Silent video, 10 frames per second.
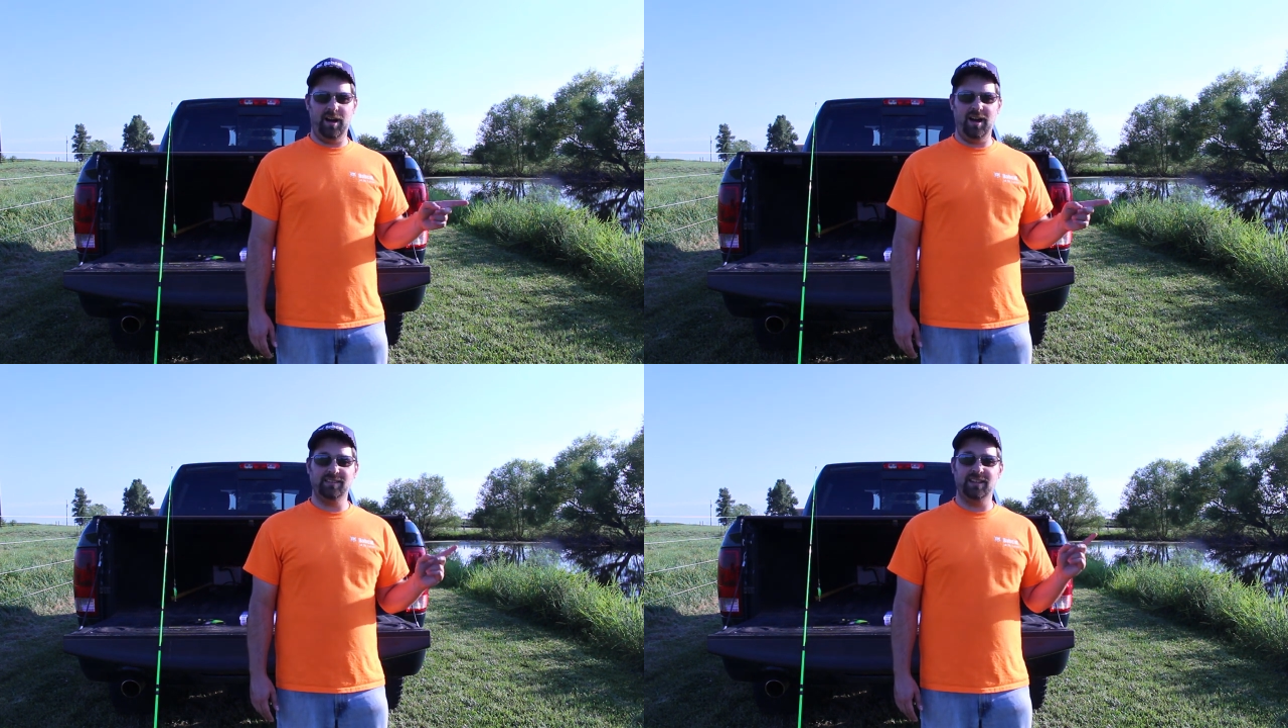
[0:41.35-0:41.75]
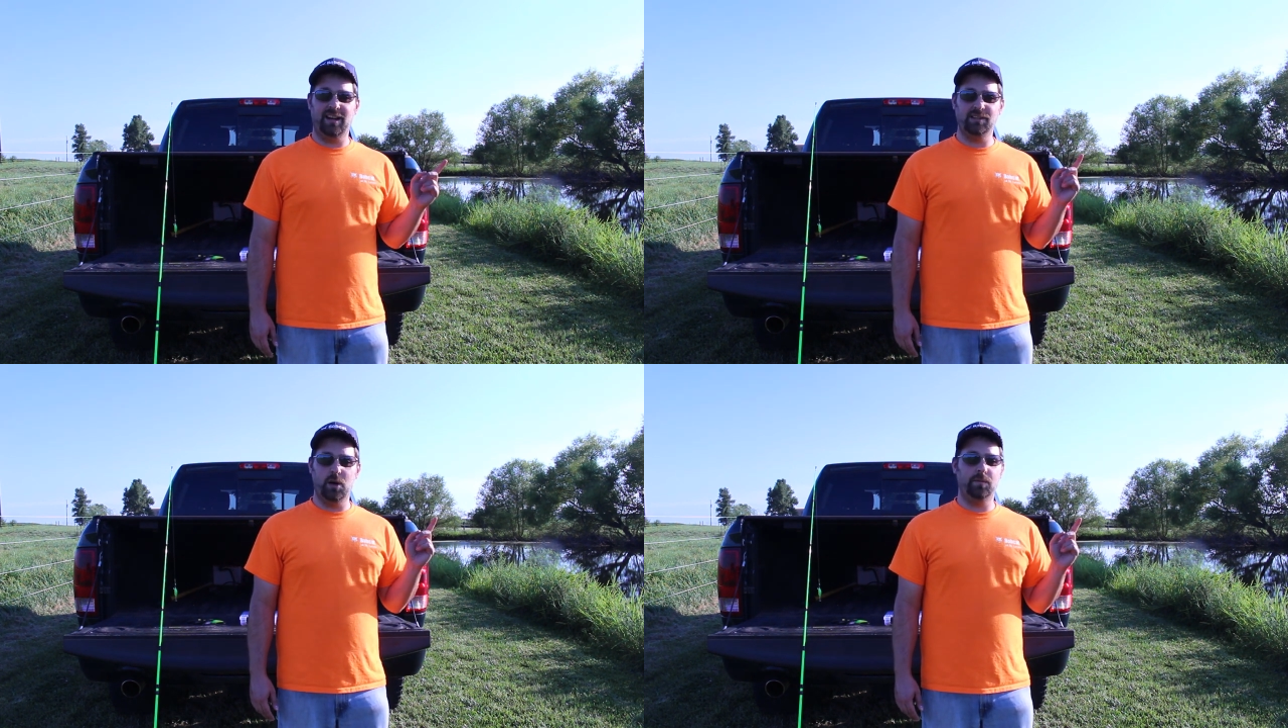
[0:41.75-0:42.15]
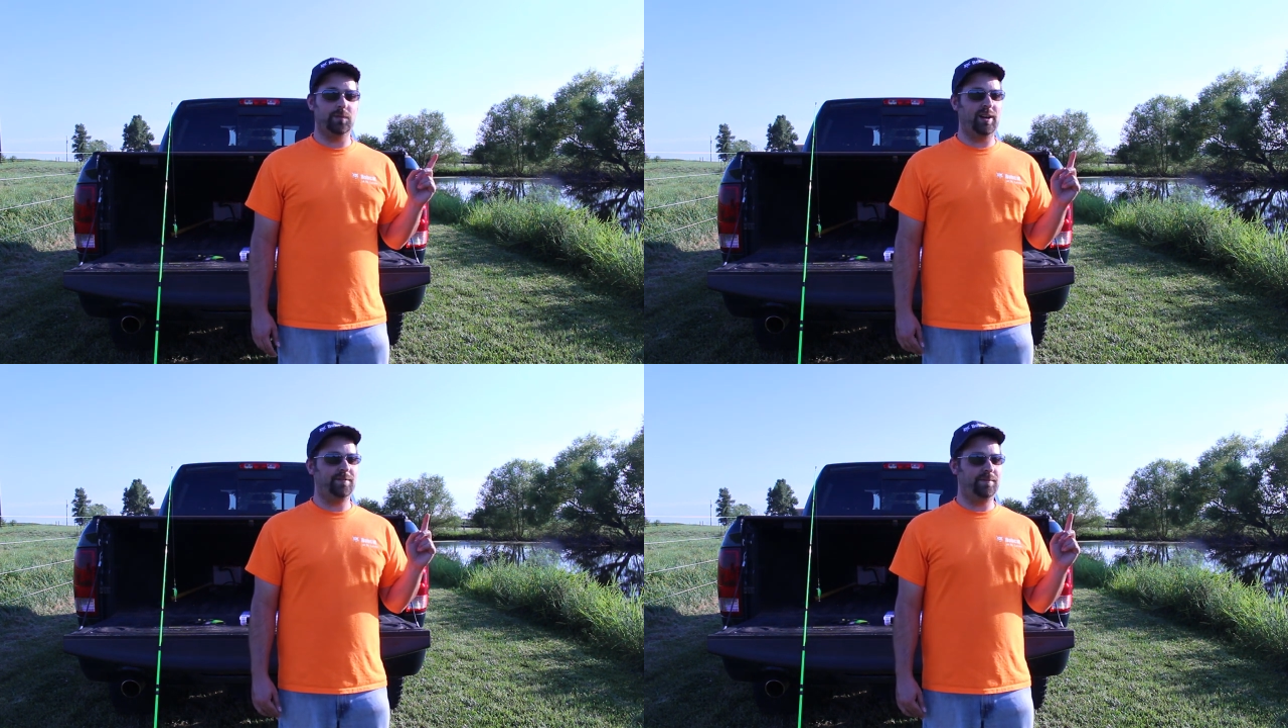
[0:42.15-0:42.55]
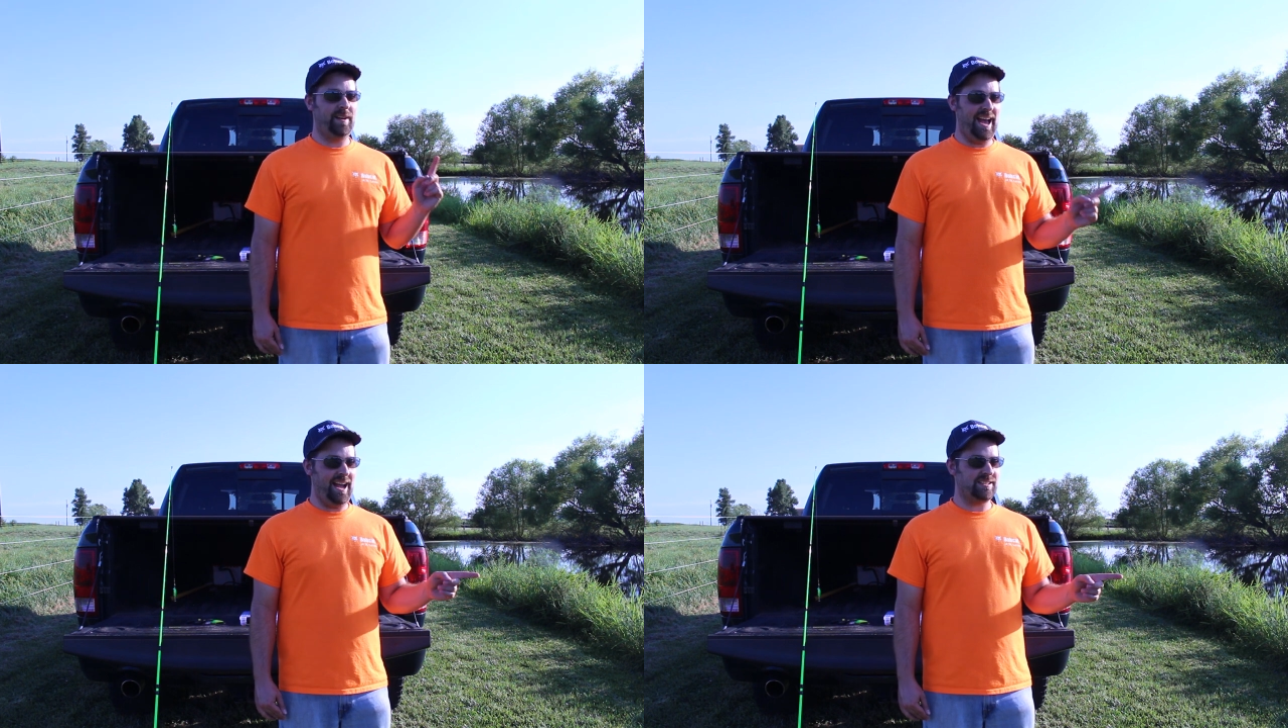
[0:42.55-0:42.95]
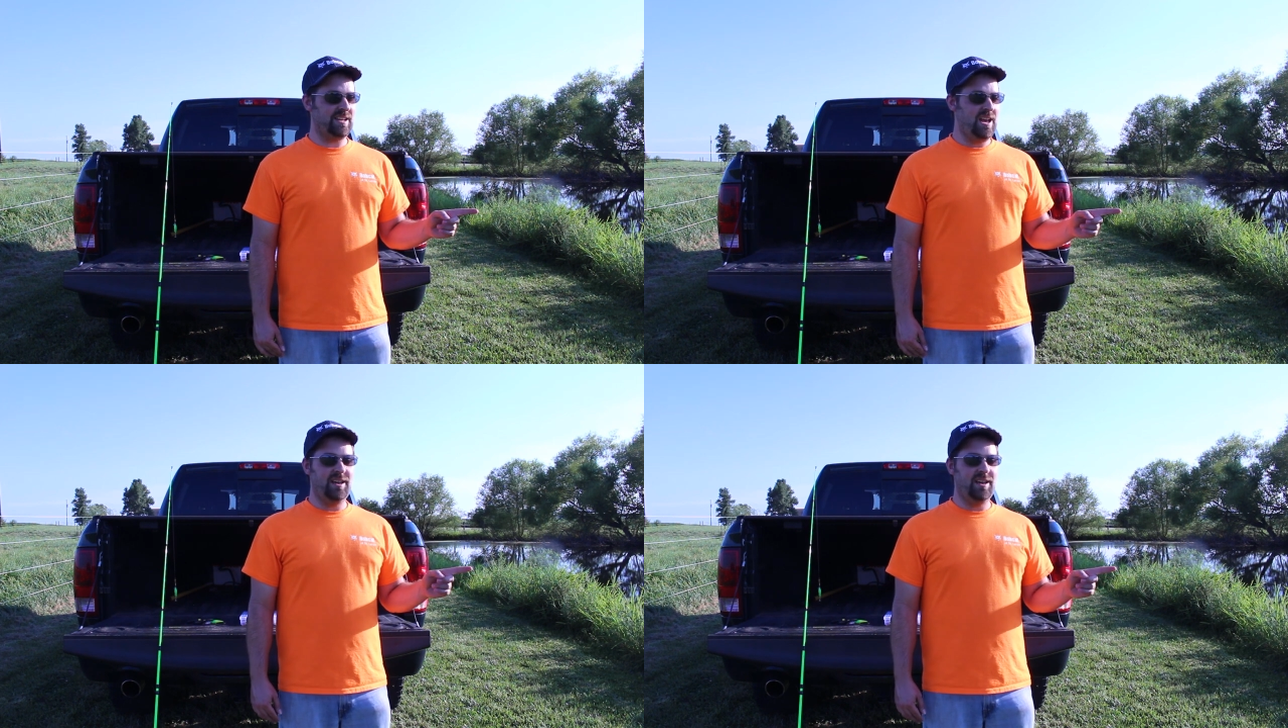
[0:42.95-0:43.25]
pond, and I know for a fact